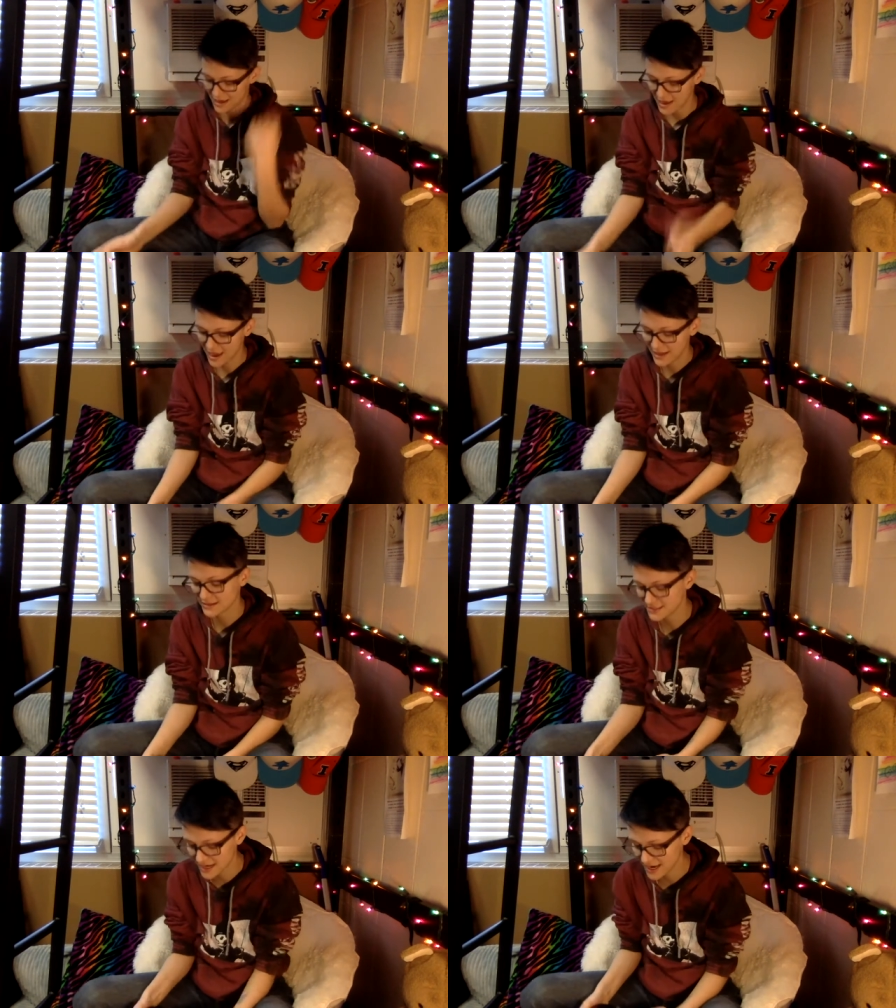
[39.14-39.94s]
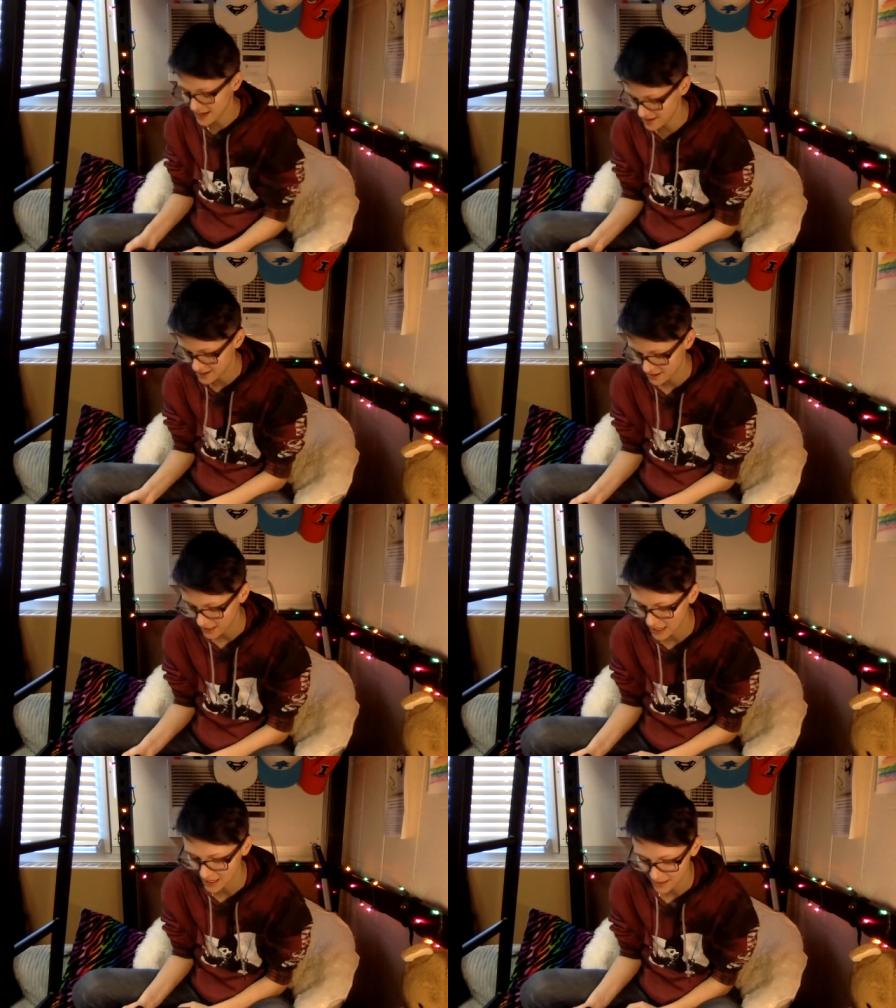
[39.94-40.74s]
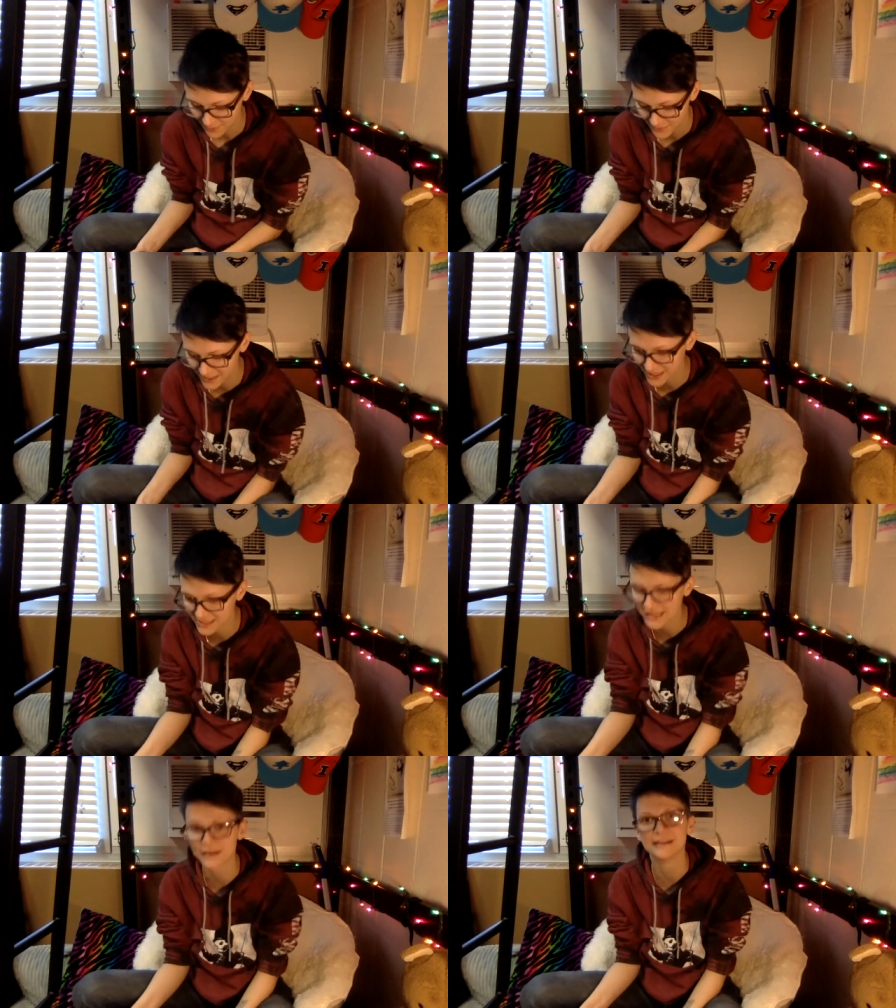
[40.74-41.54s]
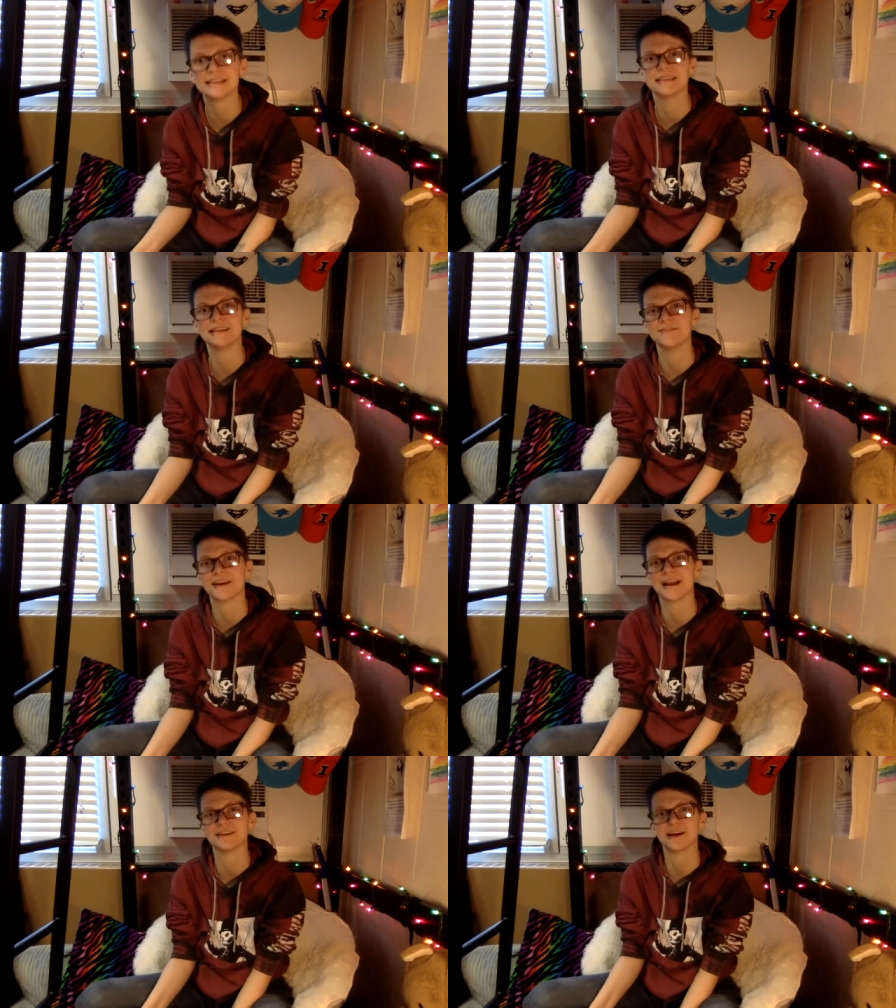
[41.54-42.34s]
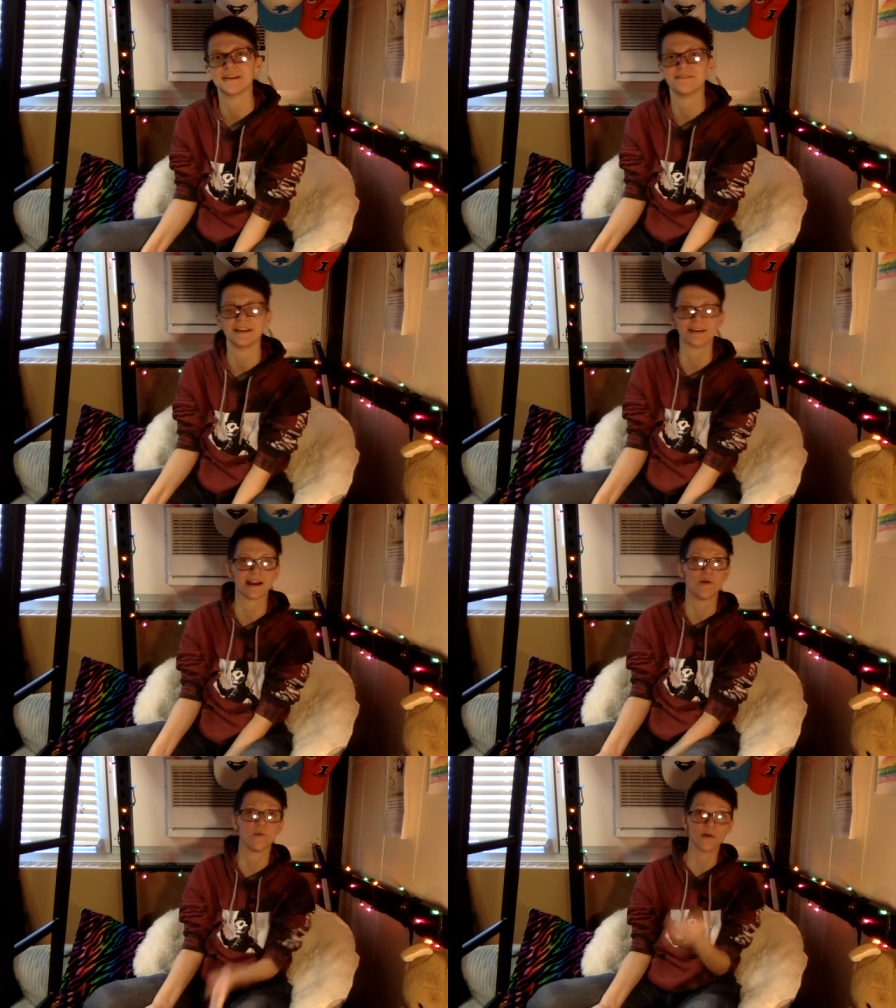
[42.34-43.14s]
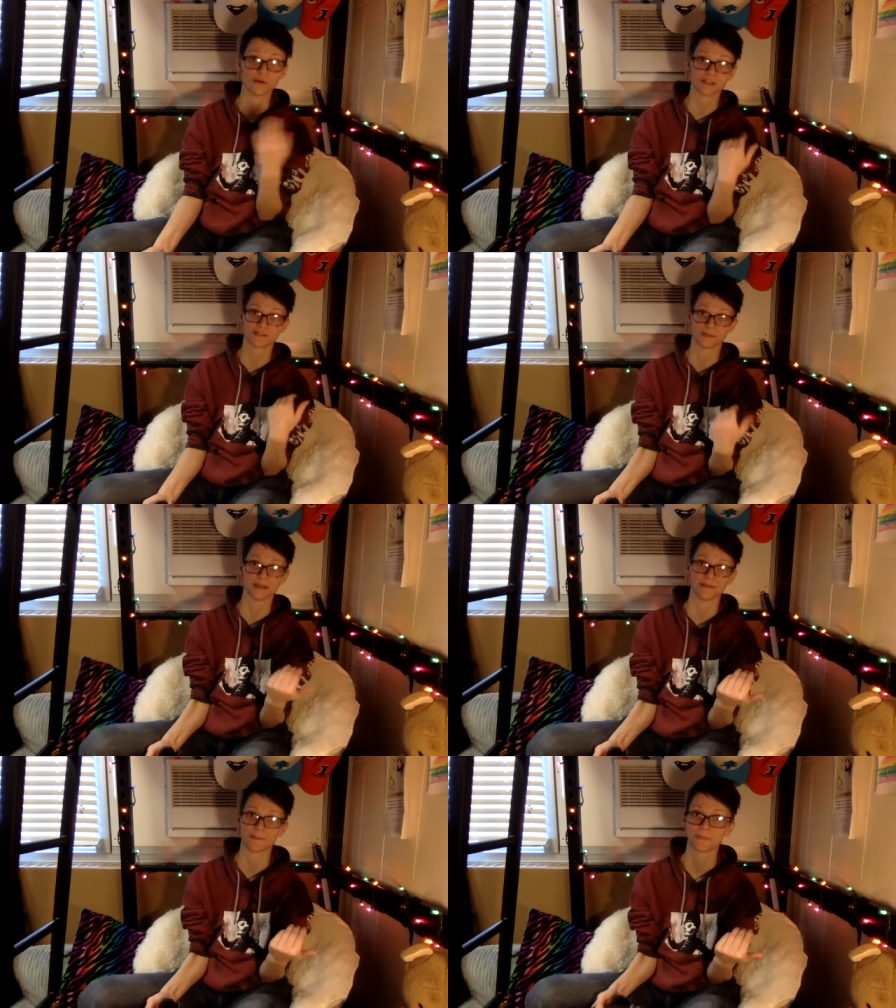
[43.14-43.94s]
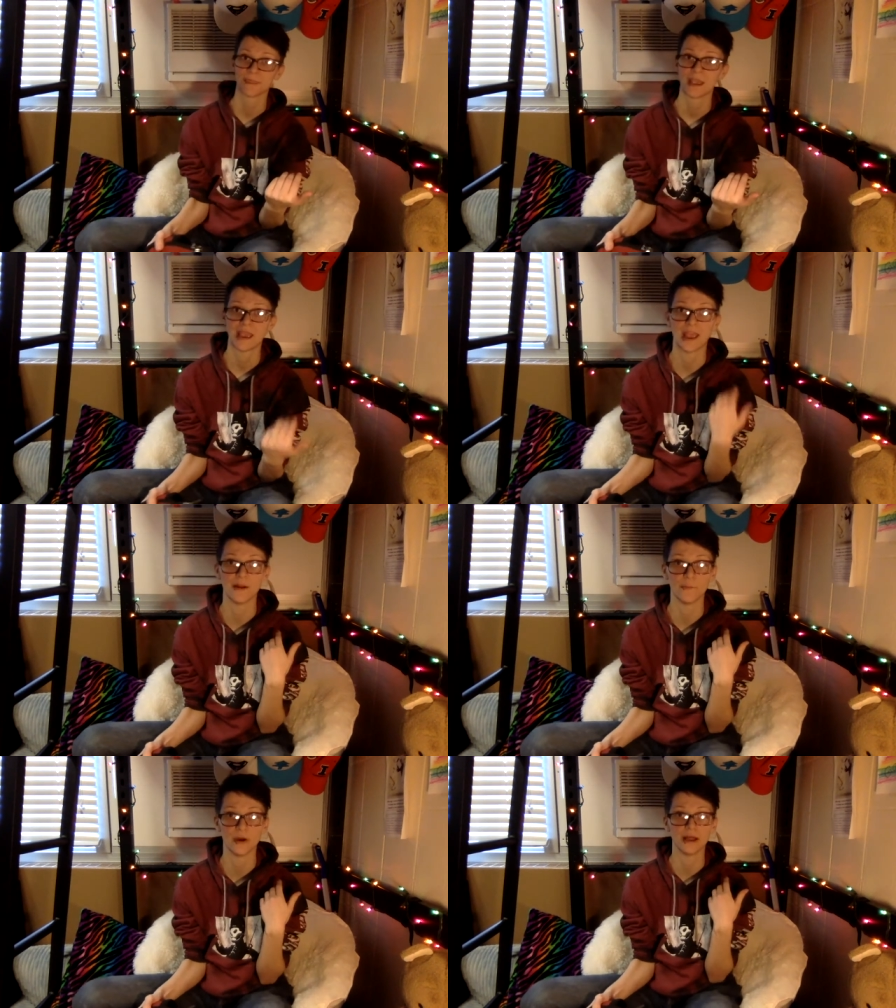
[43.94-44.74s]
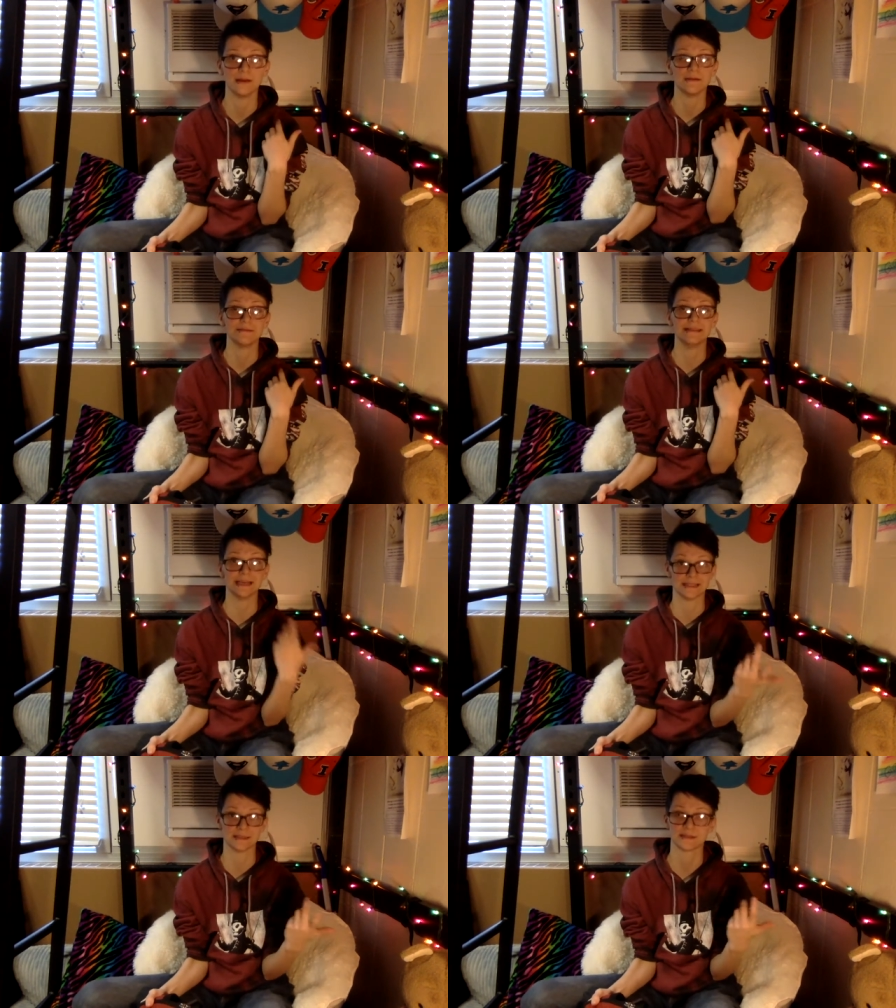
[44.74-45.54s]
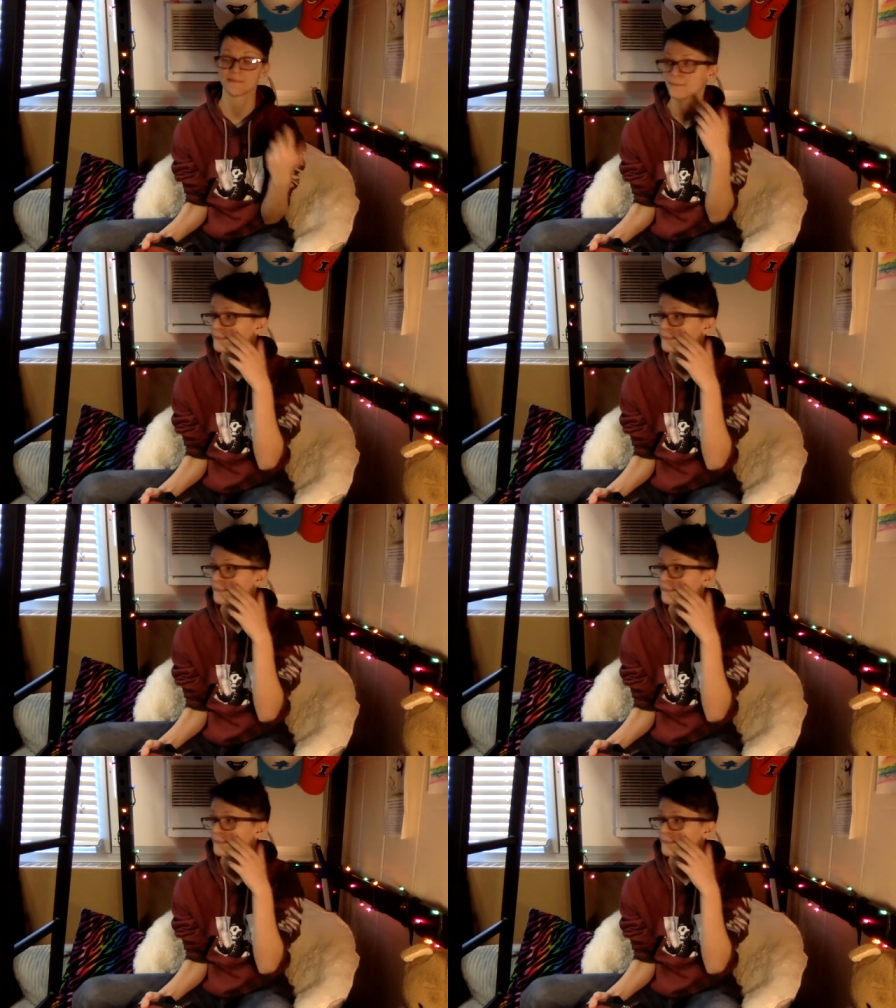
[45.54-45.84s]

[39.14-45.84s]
And today, because I recently have kind of tried to figure out what works for me and what doesn't,